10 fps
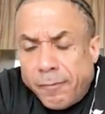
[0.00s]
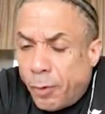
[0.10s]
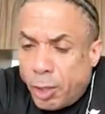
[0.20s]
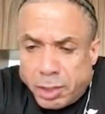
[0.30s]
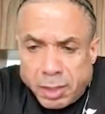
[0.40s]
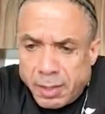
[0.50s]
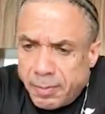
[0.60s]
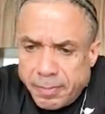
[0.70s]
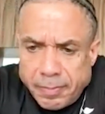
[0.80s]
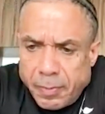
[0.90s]
it's
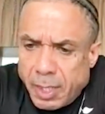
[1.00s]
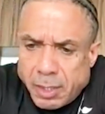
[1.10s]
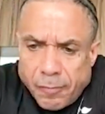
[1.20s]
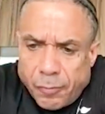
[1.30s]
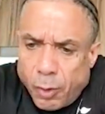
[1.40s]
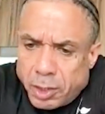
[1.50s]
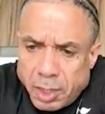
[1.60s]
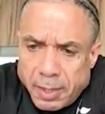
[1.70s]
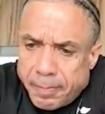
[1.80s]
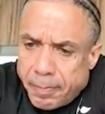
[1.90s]
unfortunate. It's
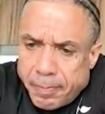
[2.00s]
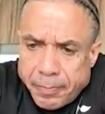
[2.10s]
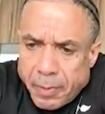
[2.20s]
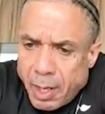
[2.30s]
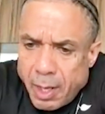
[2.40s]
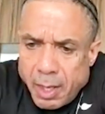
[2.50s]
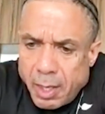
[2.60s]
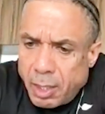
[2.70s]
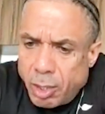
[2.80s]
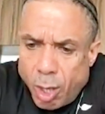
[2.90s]
unfortunate,
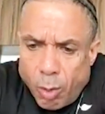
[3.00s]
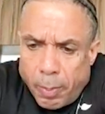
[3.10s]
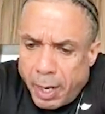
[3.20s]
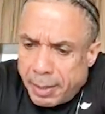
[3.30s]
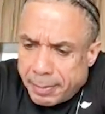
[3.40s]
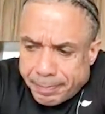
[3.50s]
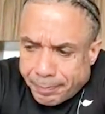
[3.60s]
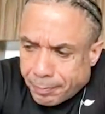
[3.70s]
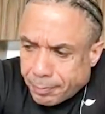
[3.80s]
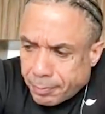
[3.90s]
you know, but